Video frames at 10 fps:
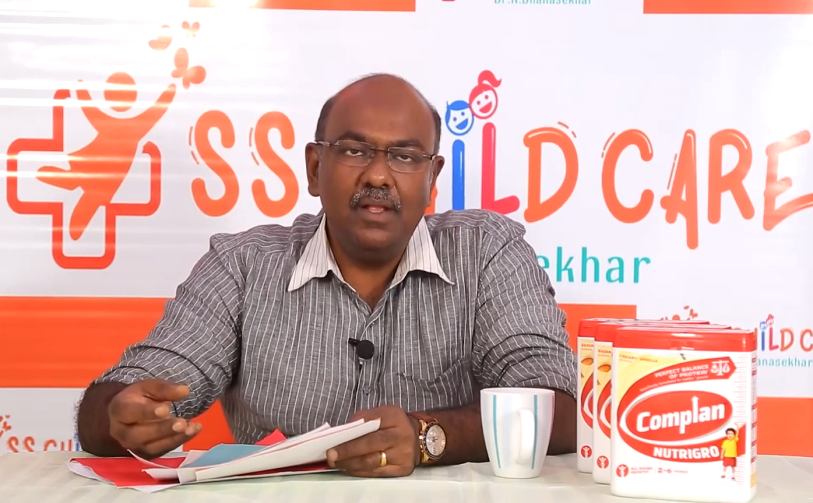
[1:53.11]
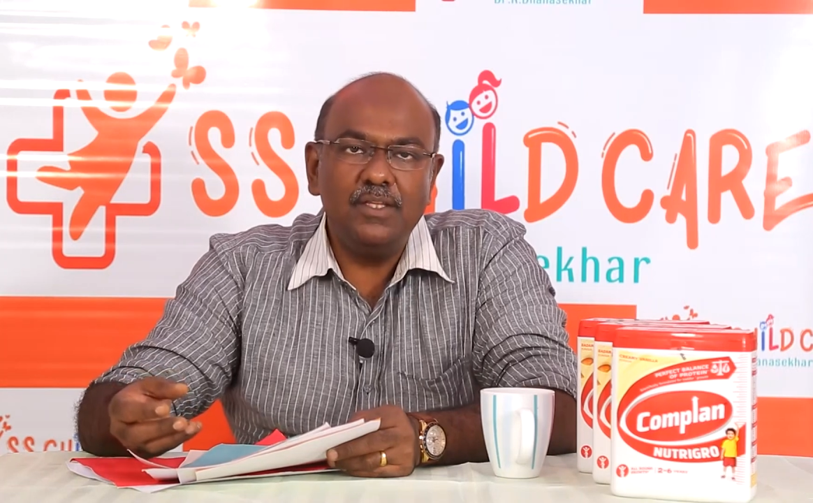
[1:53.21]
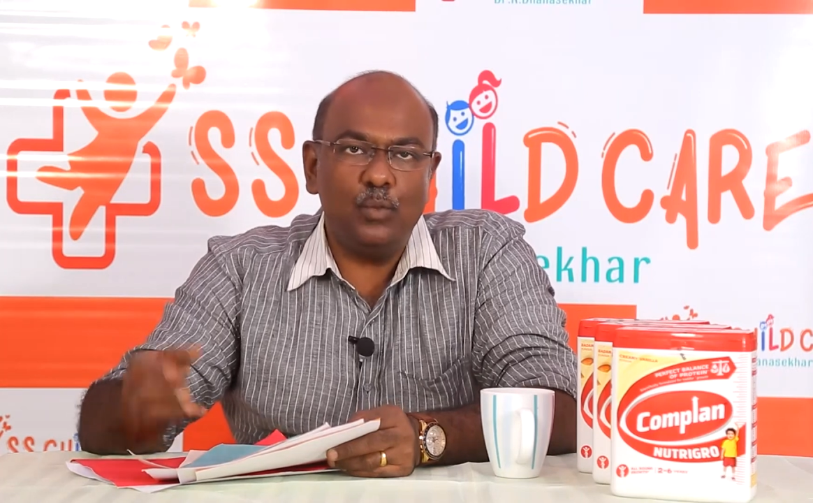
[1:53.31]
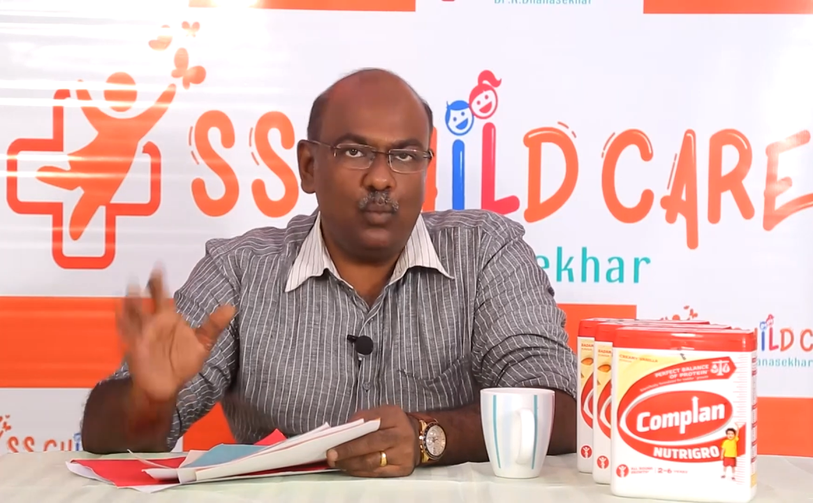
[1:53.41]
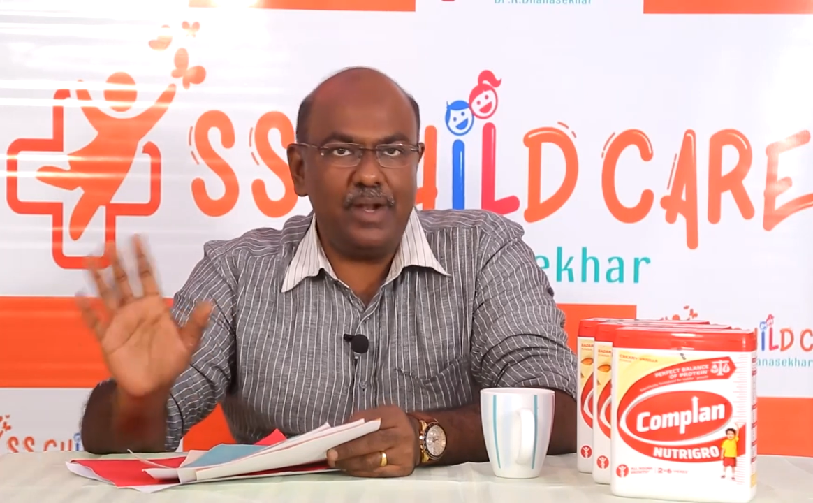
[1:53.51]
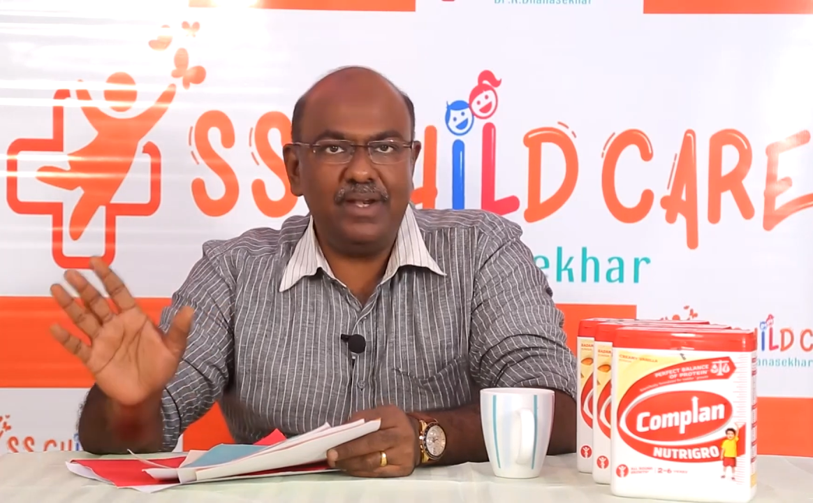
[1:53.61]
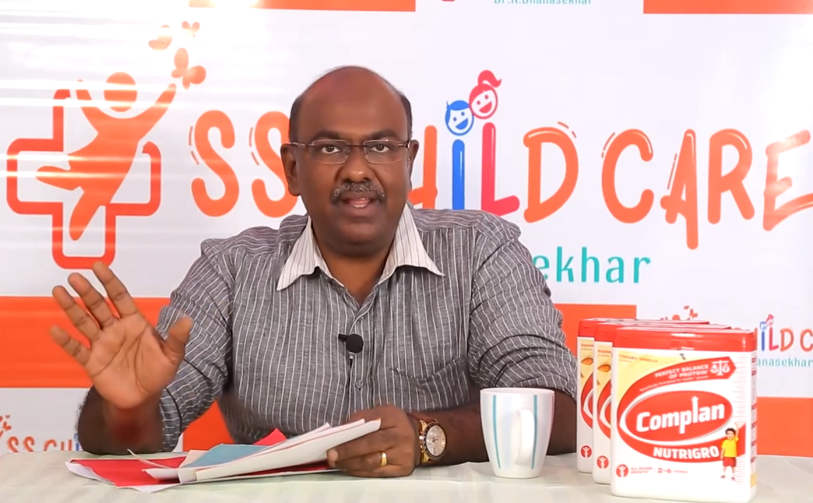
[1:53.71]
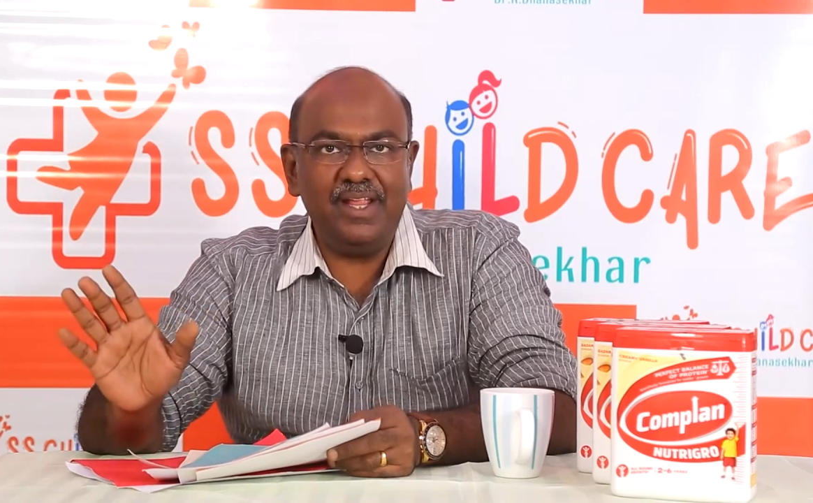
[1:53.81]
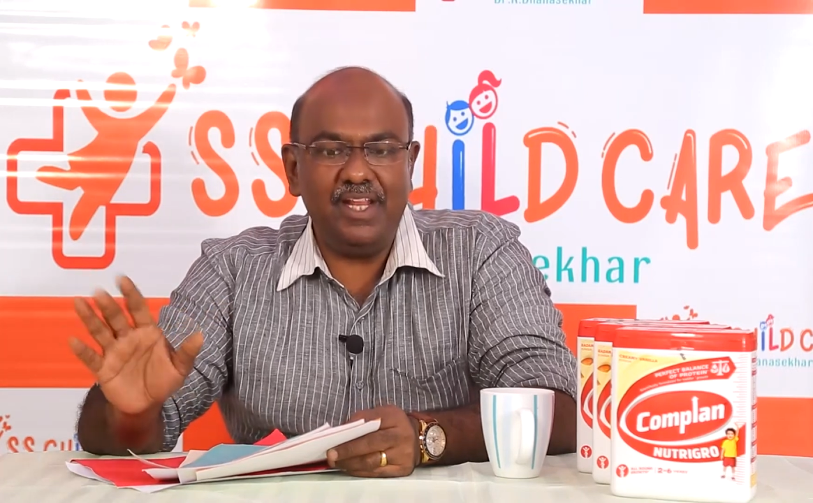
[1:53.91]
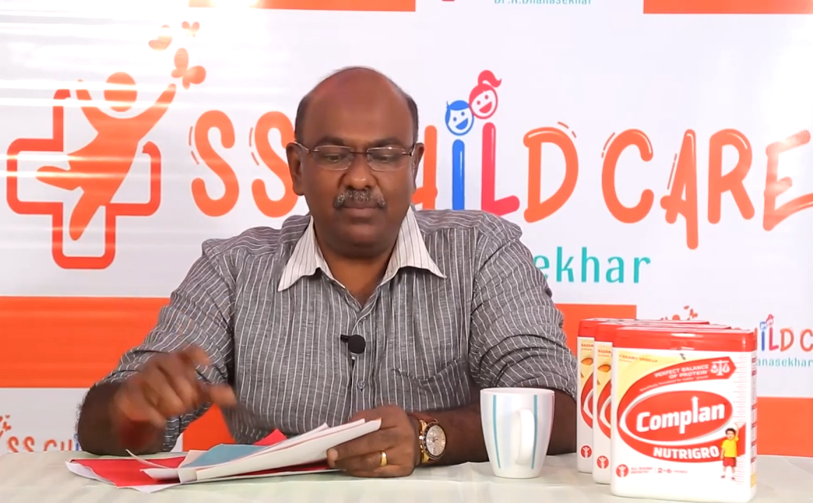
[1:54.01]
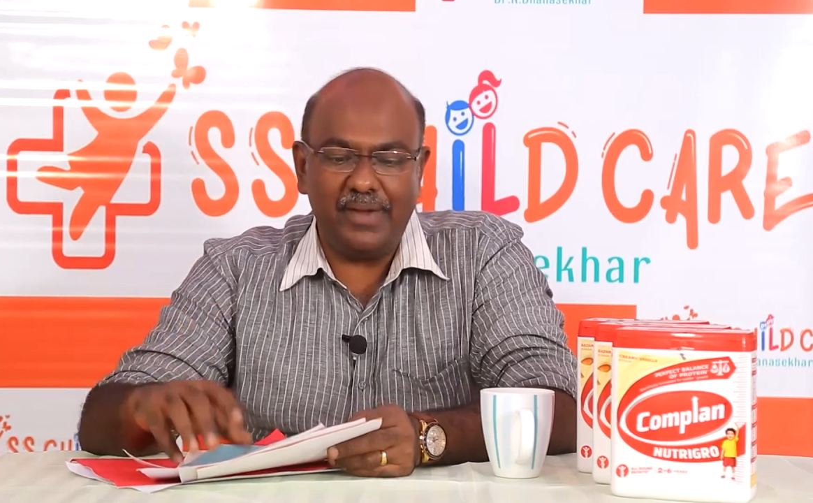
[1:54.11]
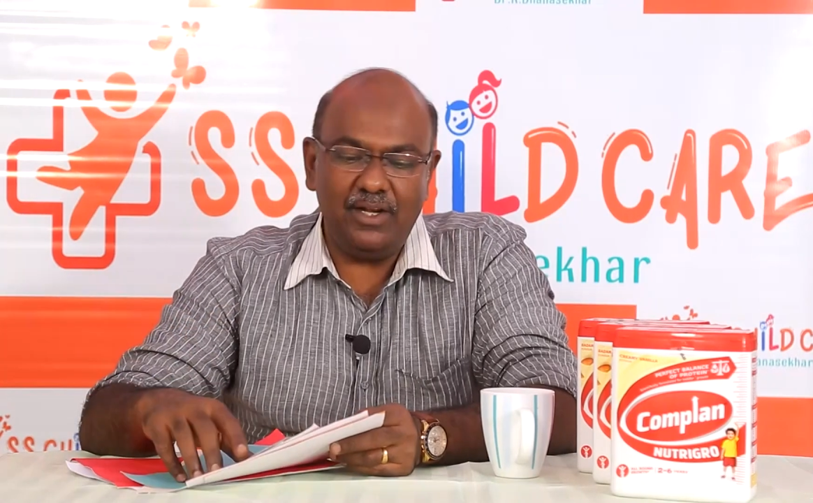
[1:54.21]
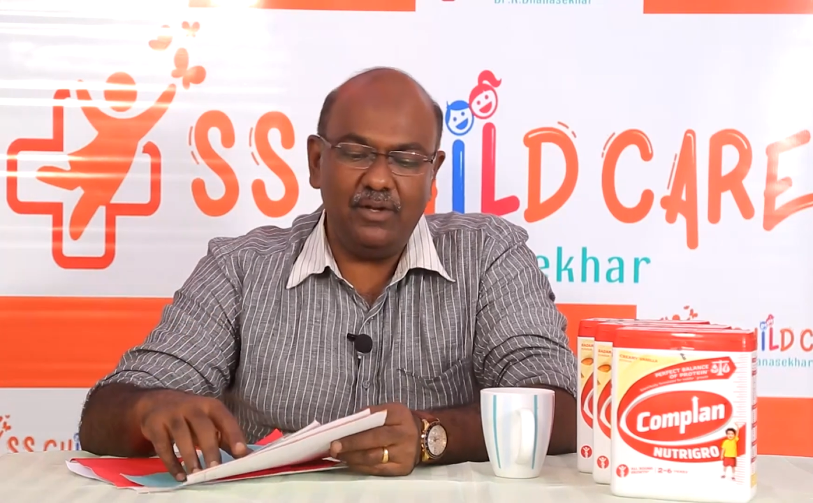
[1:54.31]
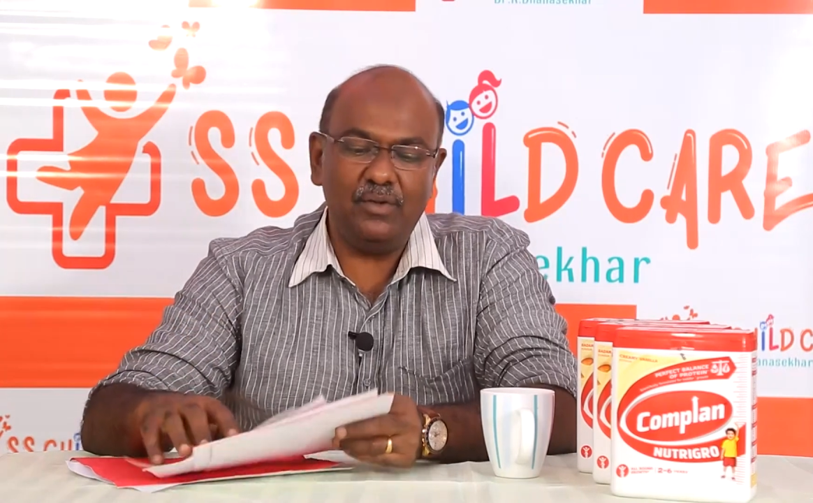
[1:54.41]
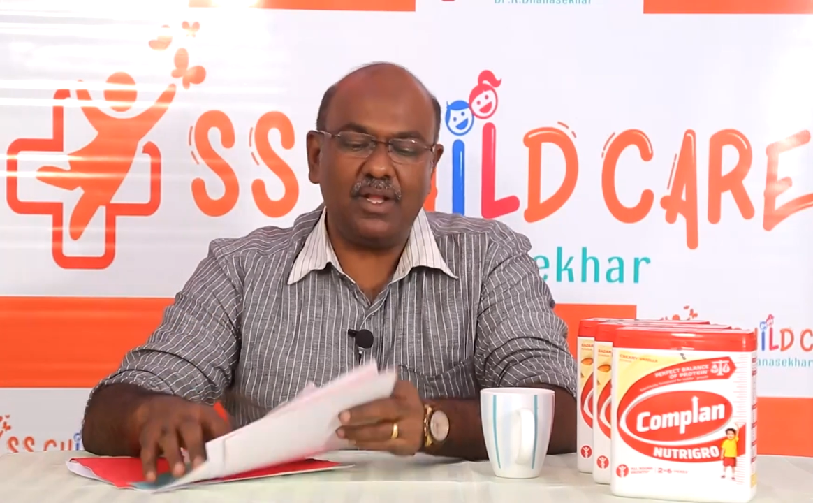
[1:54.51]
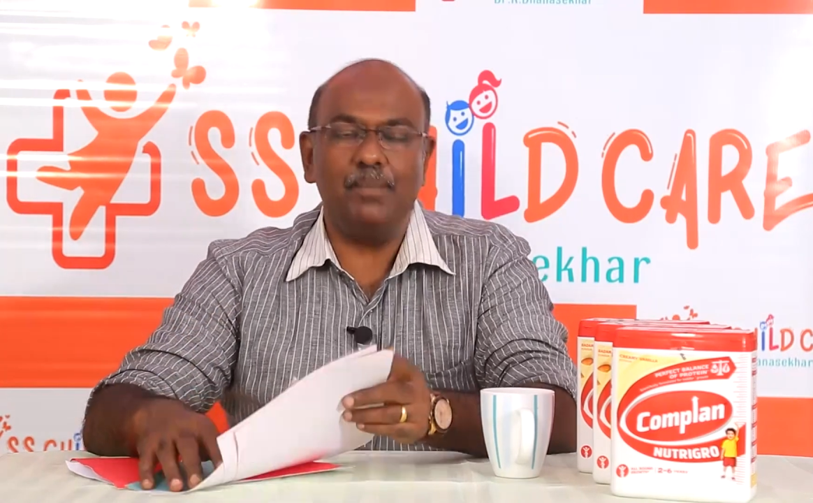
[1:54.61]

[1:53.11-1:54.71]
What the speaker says: So one day it might look